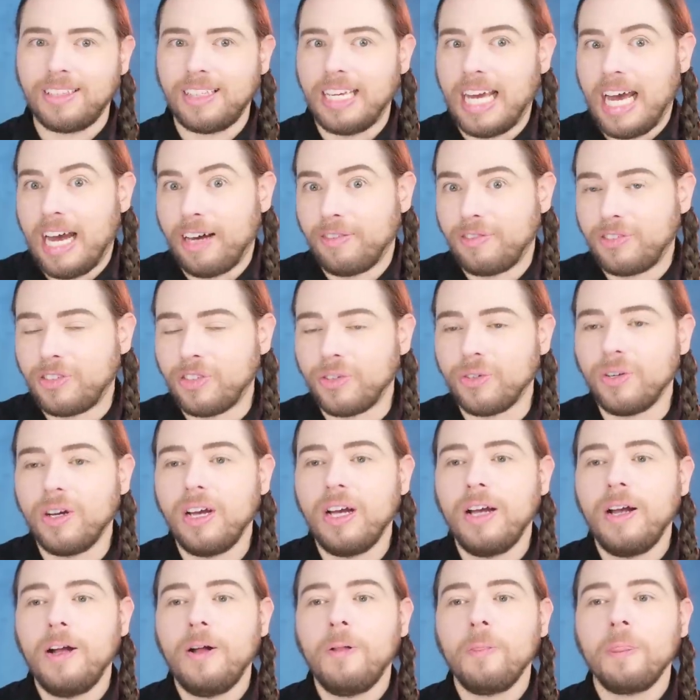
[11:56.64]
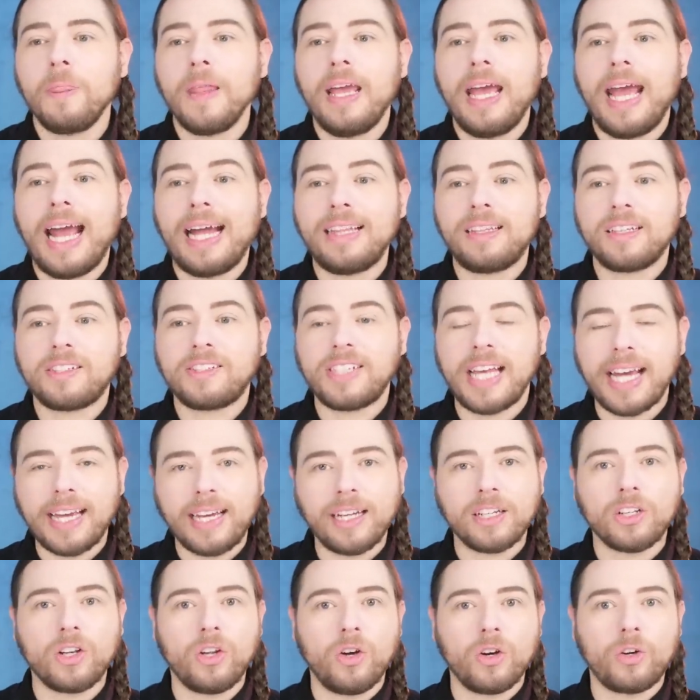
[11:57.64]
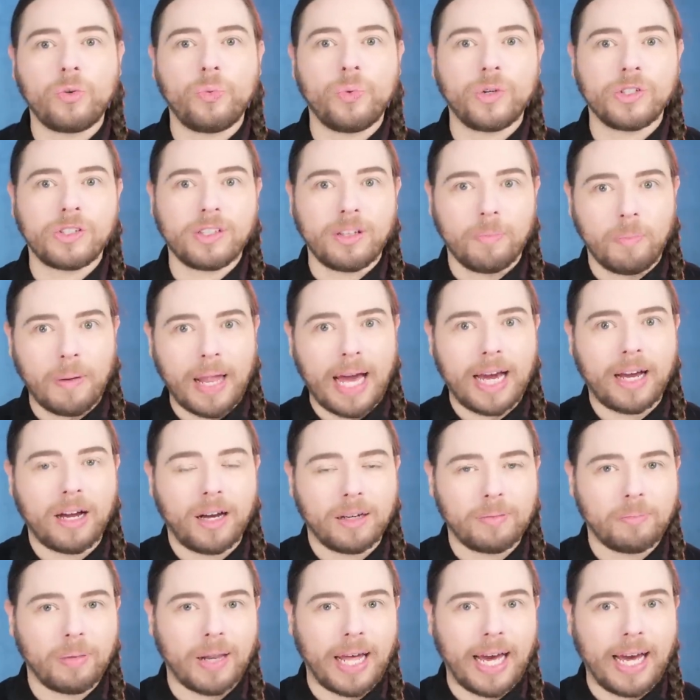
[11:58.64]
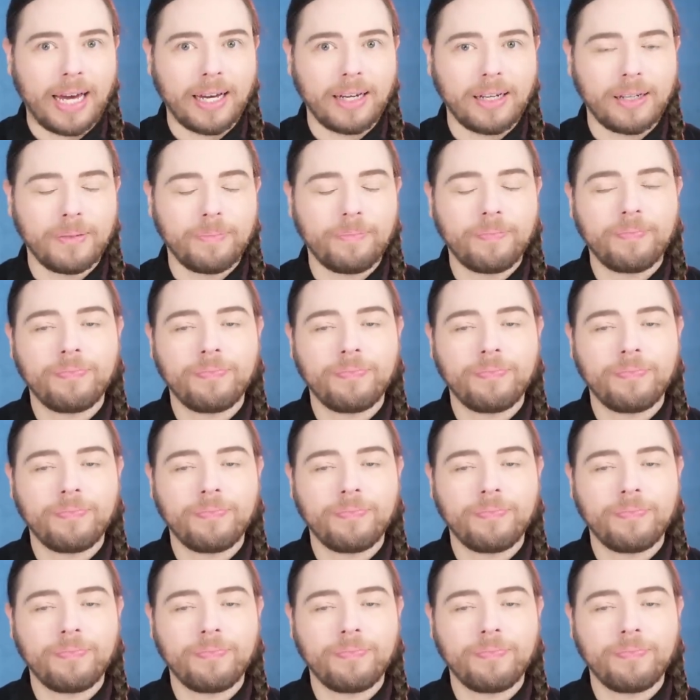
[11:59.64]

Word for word: have to. And the second look was the black on black.